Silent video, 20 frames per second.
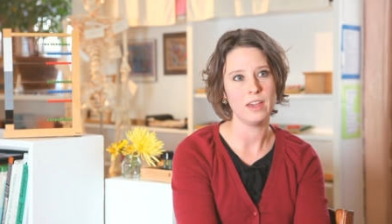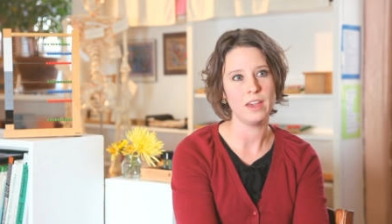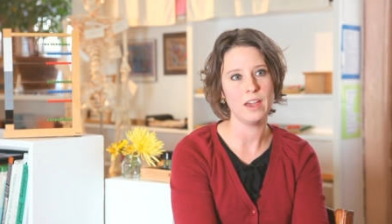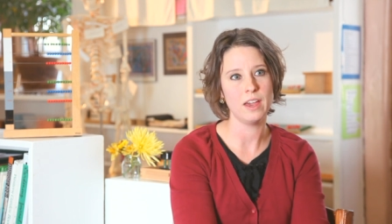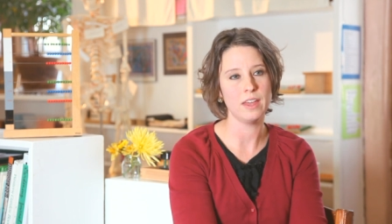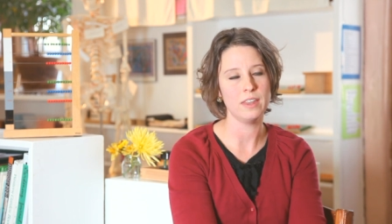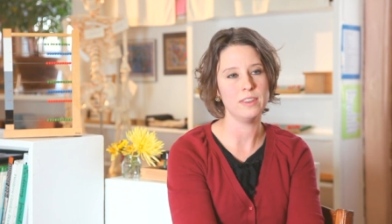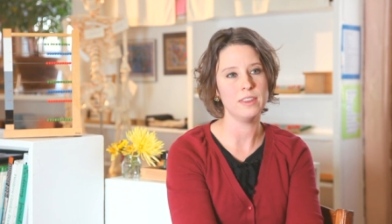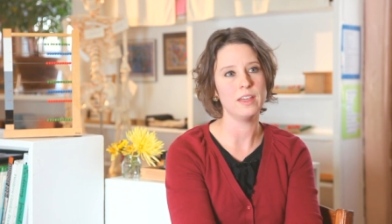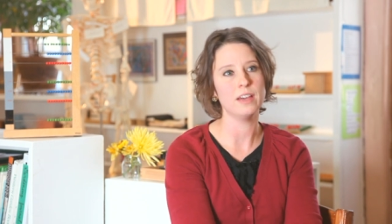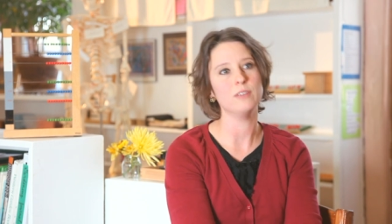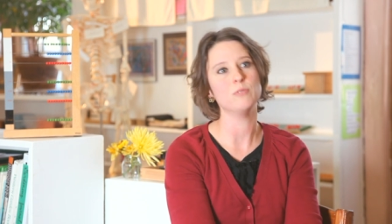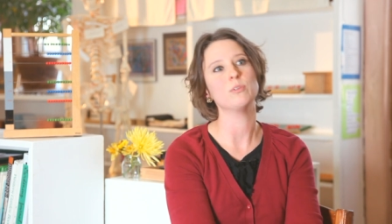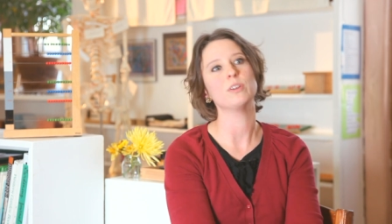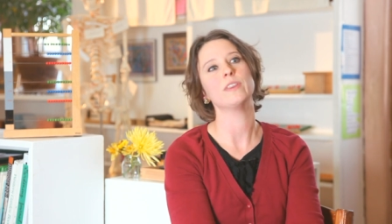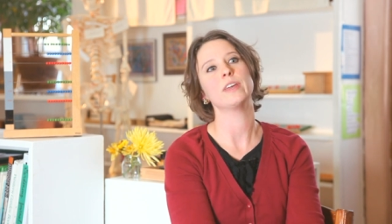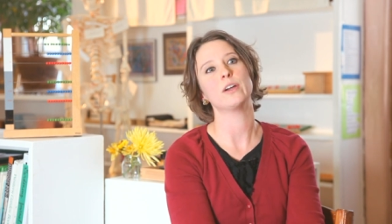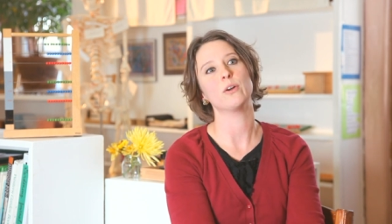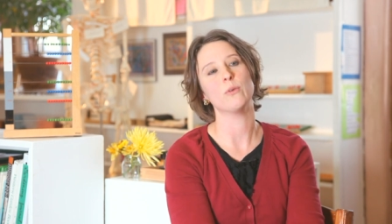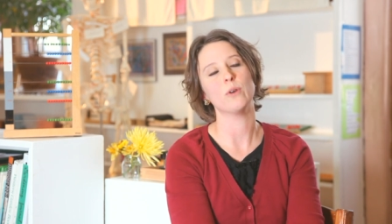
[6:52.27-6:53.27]
And then
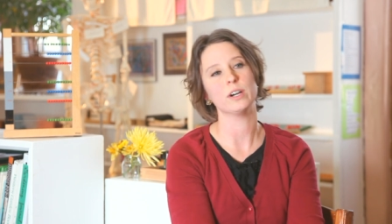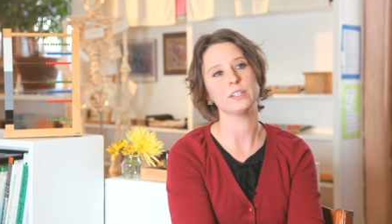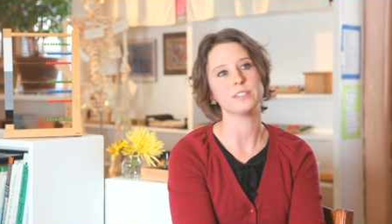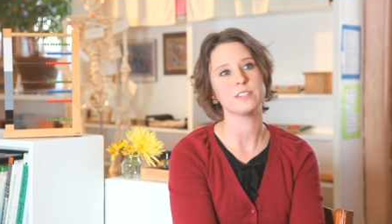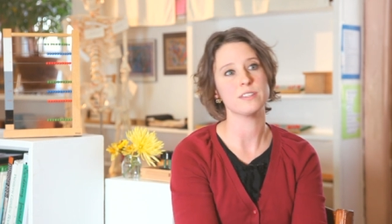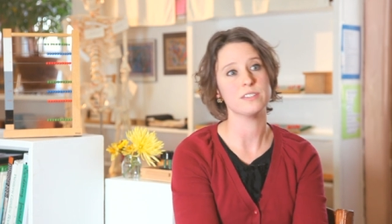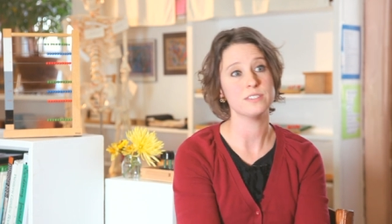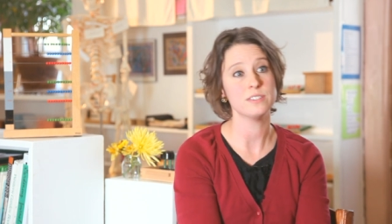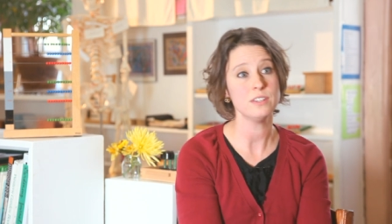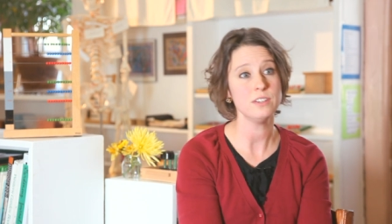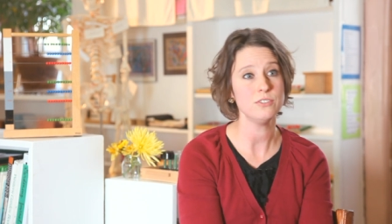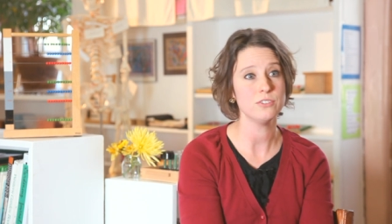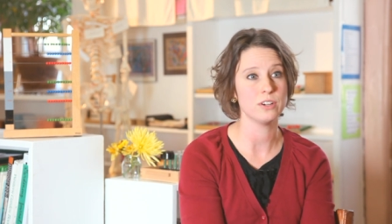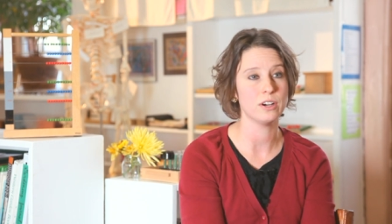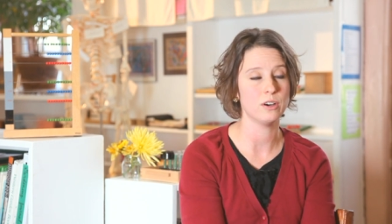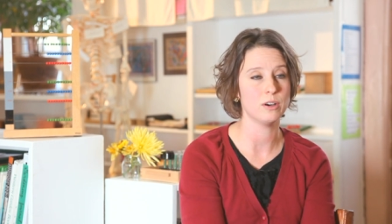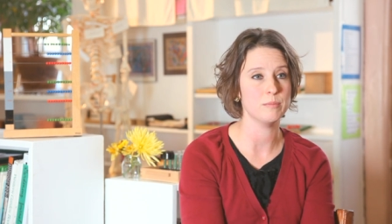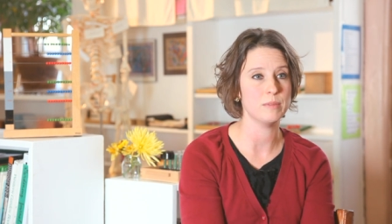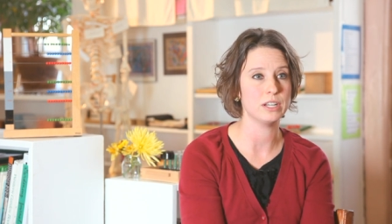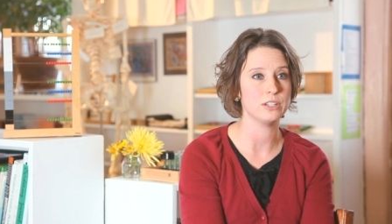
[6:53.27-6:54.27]
when they go on to the senior
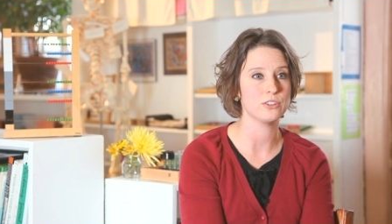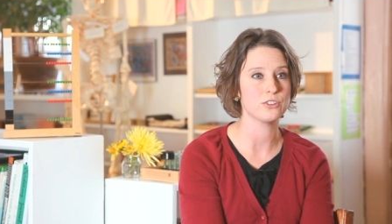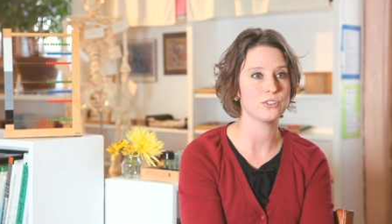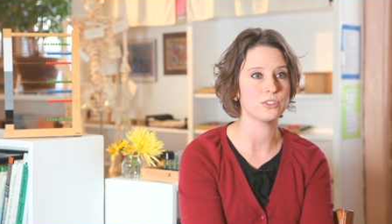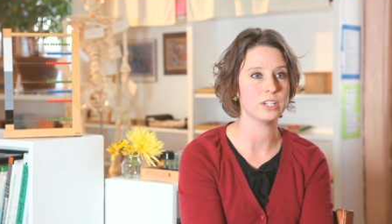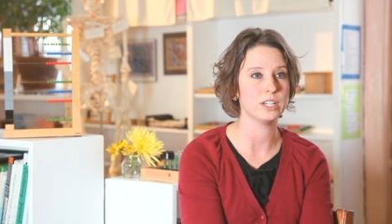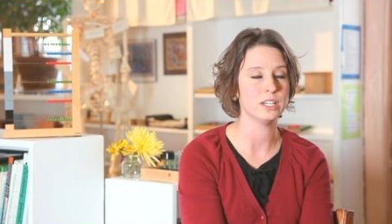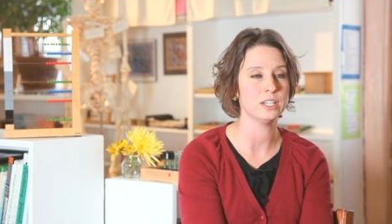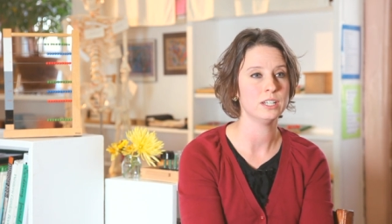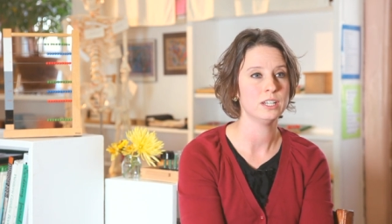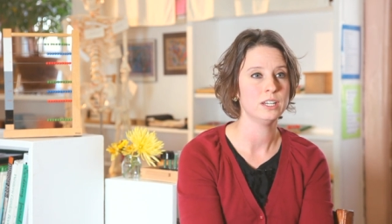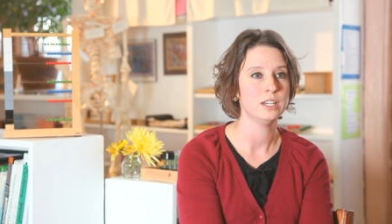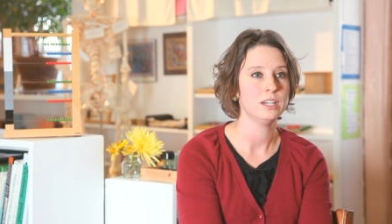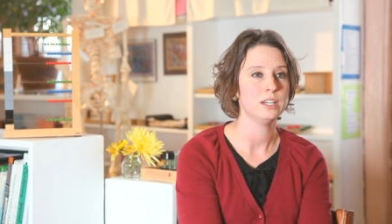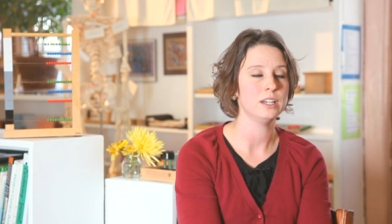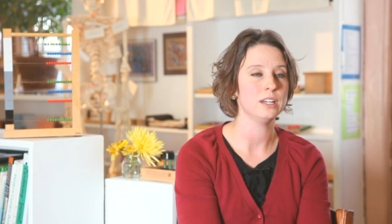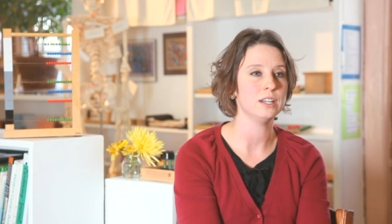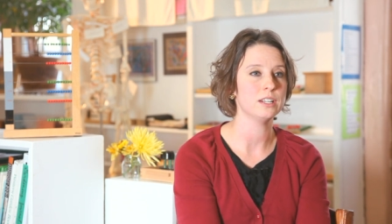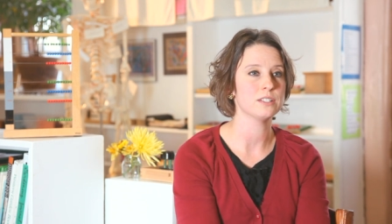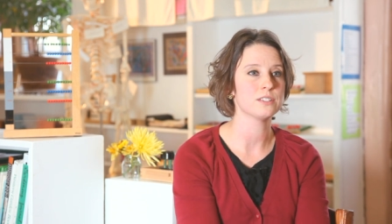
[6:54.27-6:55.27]
elementary,
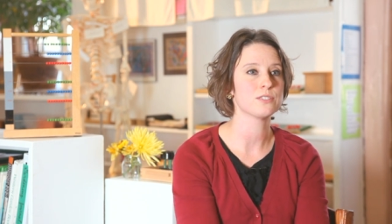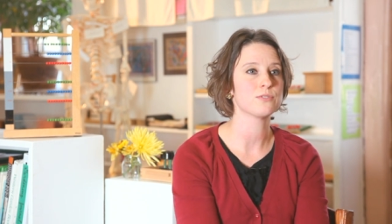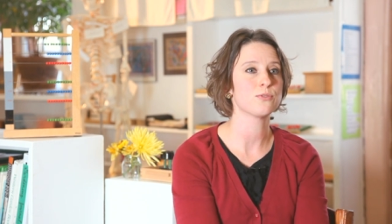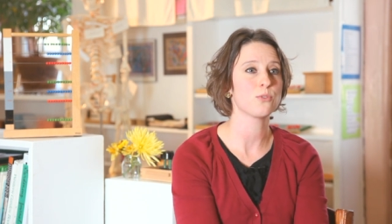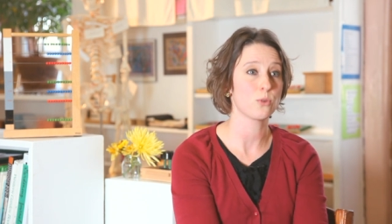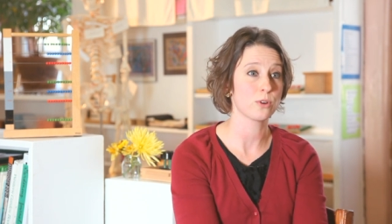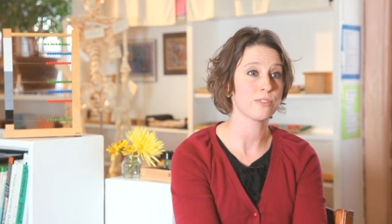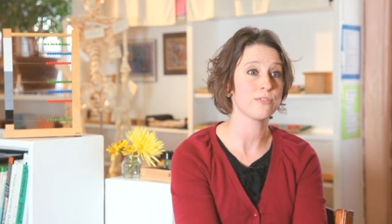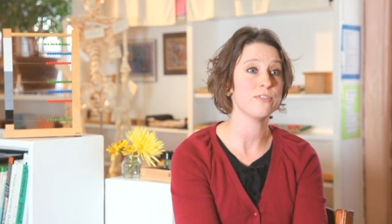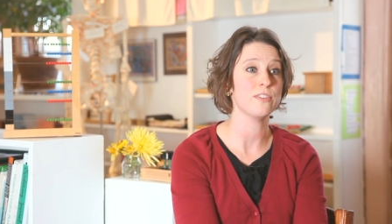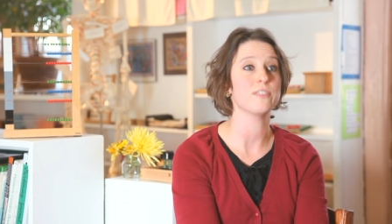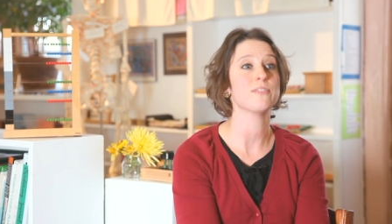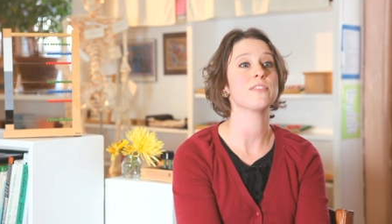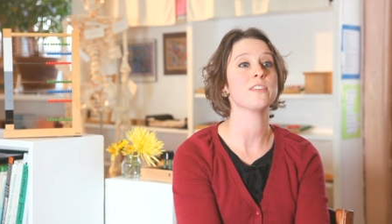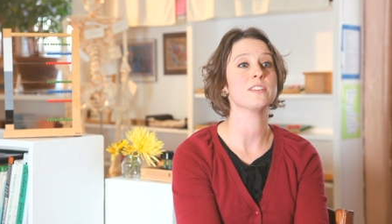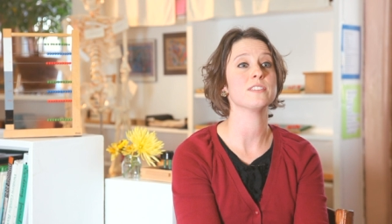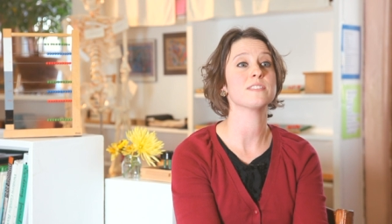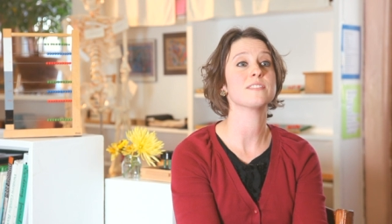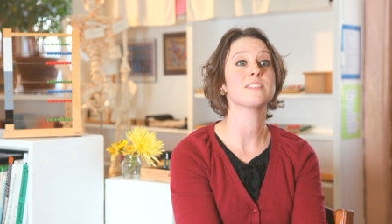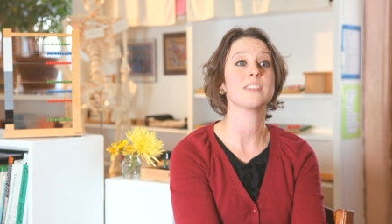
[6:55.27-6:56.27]
it's fourth, fifth,
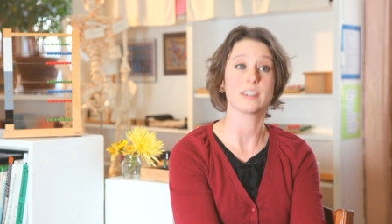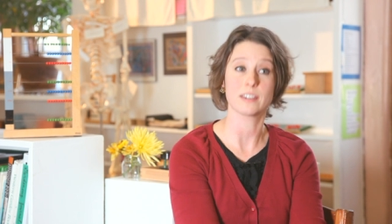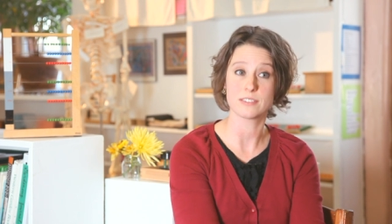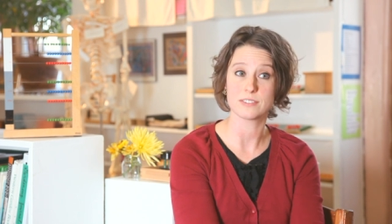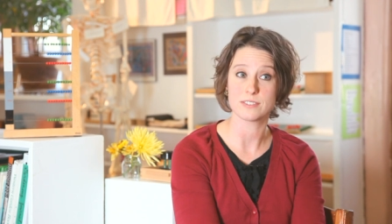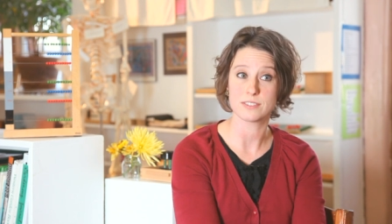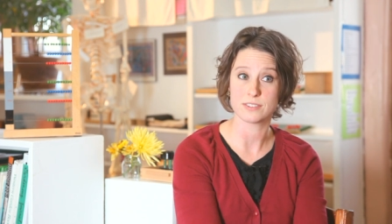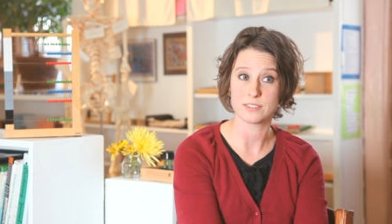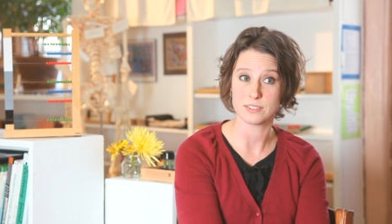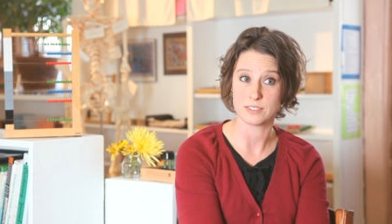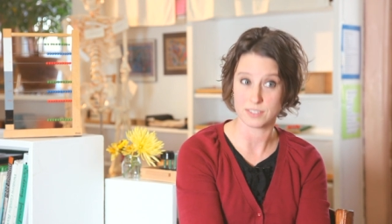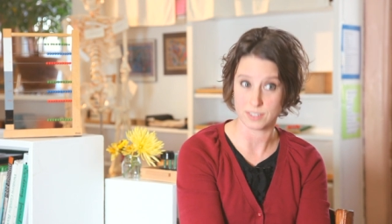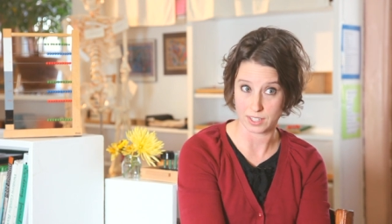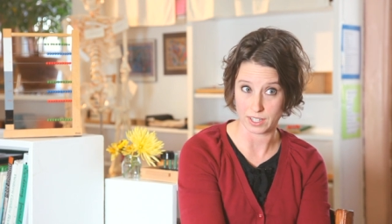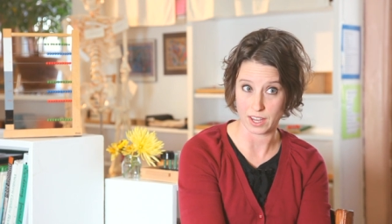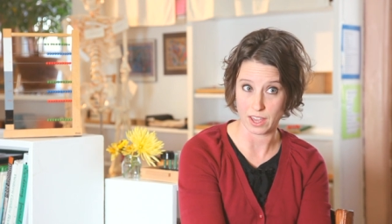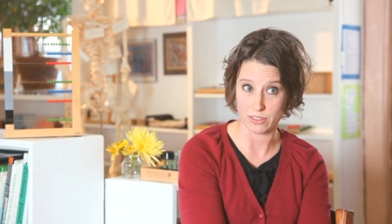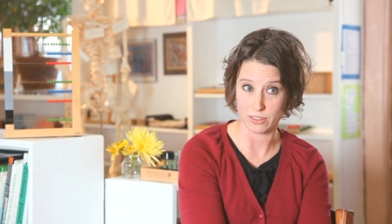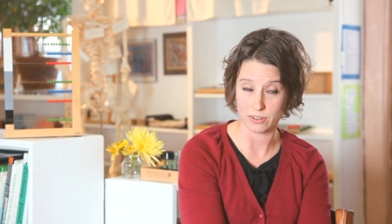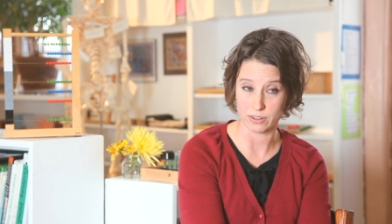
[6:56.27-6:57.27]
and sixth
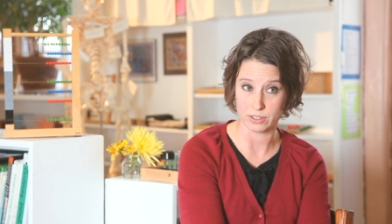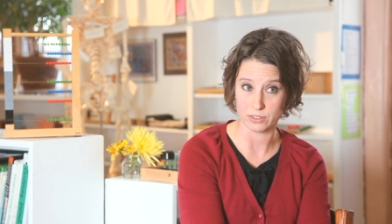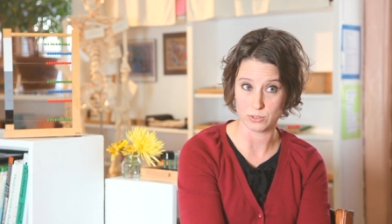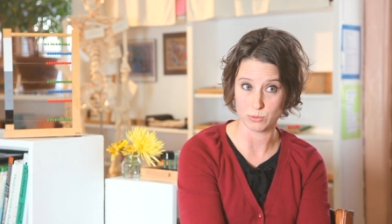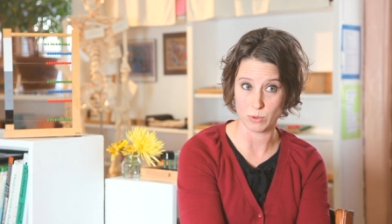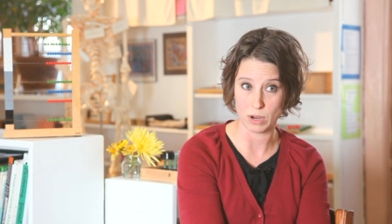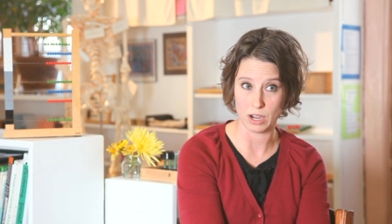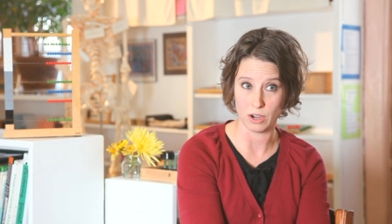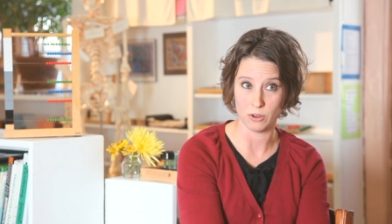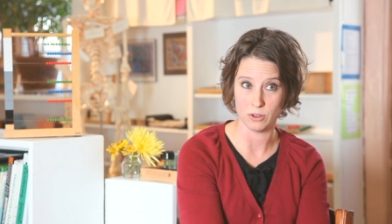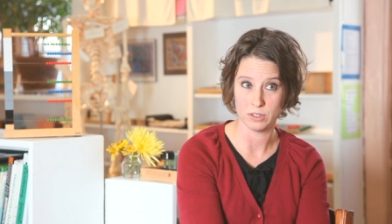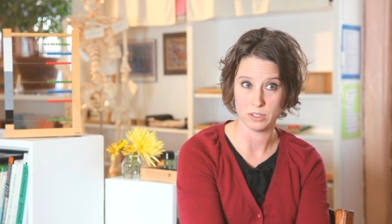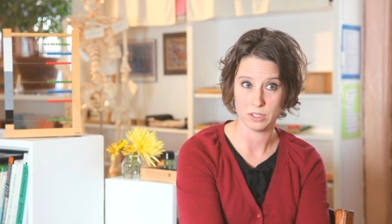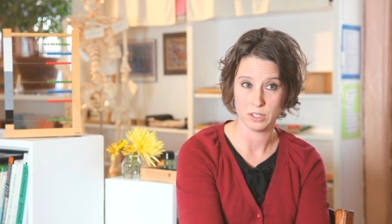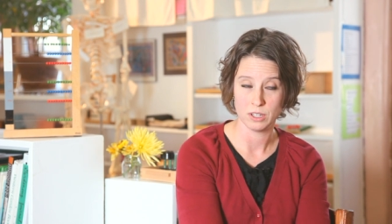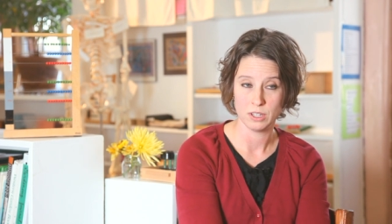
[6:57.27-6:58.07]
together as well.